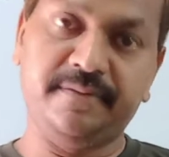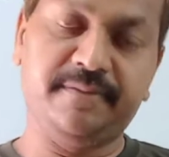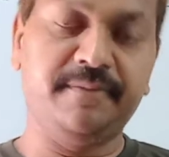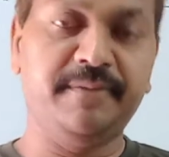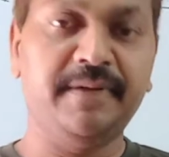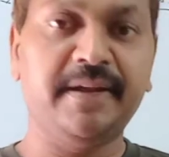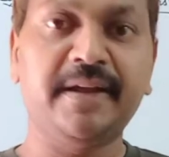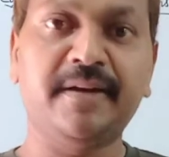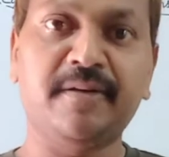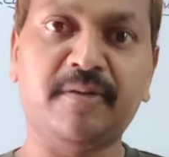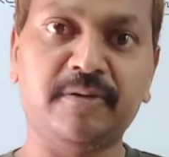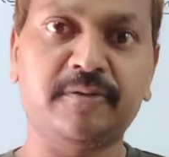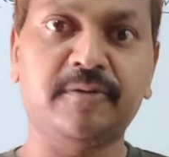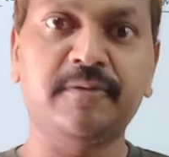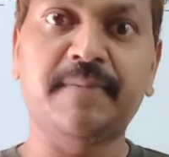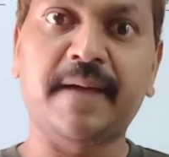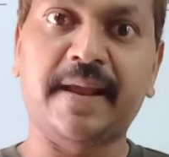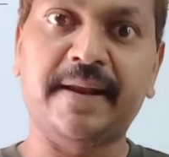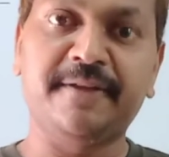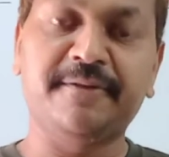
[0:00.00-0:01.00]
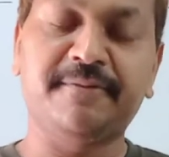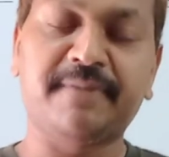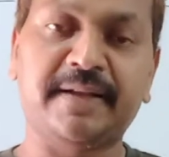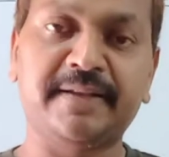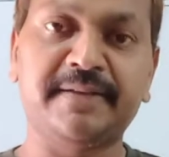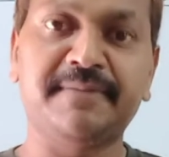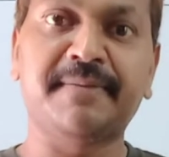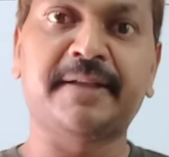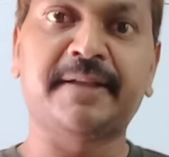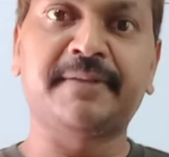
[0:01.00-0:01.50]
We can also balance by
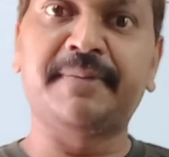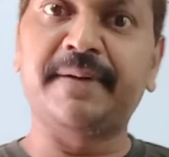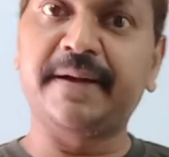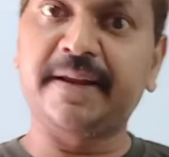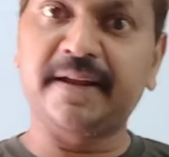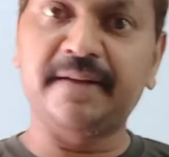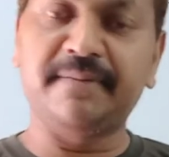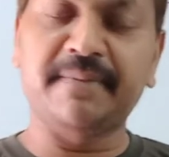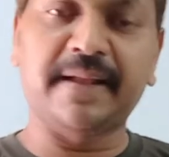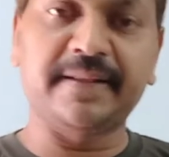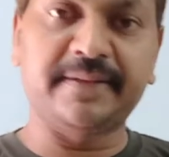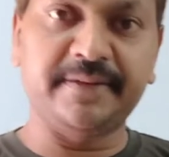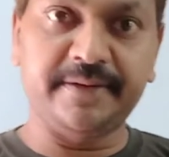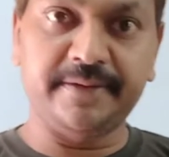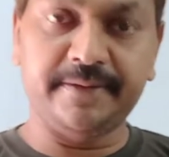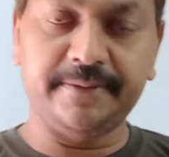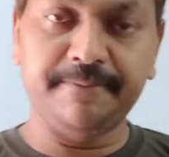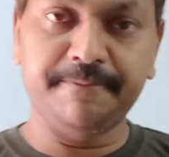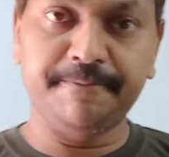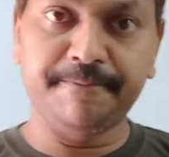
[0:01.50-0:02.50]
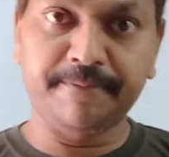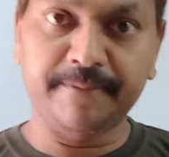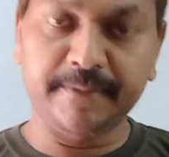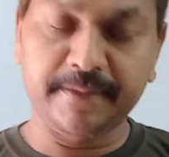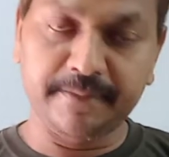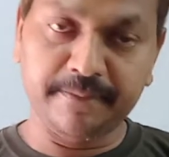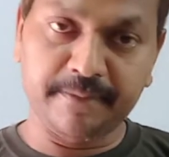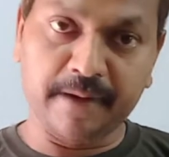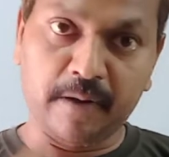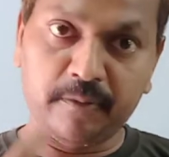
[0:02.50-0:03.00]
the mathematical method,
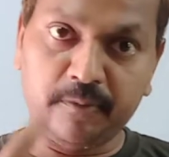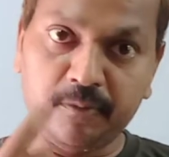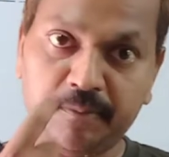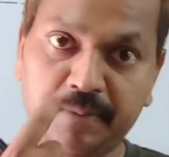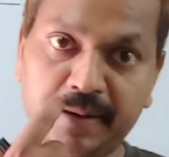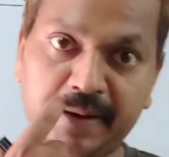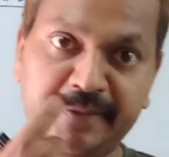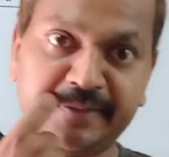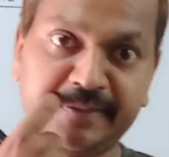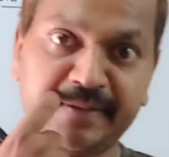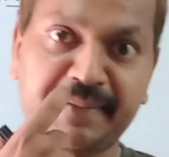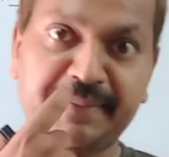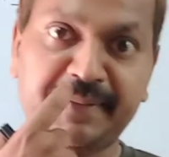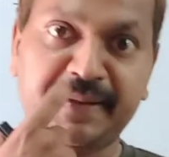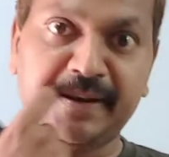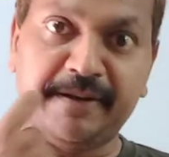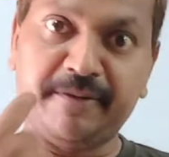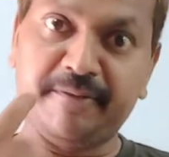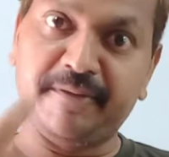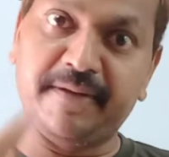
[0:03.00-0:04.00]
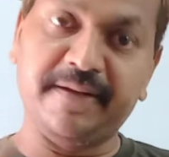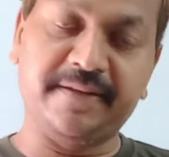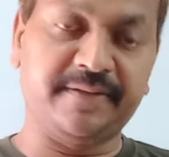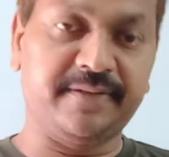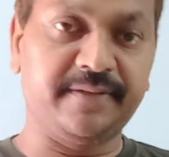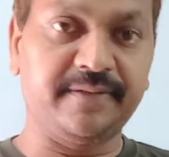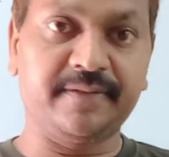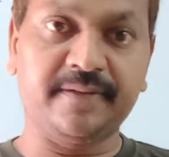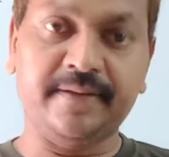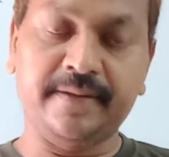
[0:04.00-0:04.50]
how to balance chemical
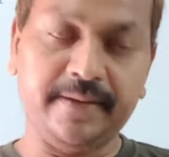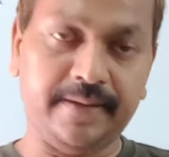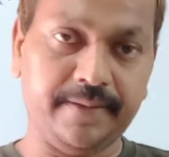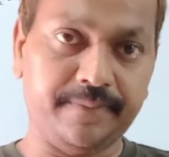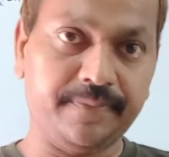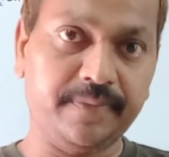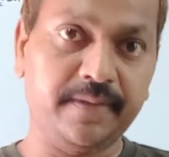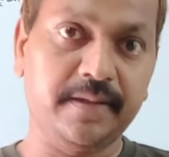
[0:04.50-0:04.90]
equations. Clear?